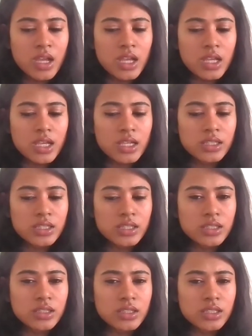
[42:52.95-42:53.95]
It
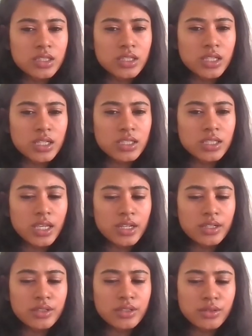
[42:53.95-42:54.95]
does get
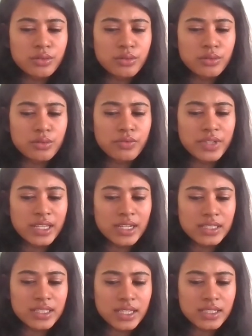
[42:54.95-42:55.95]
into
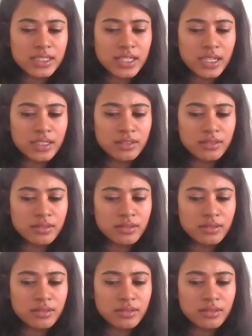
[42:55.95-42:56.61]
VLSI design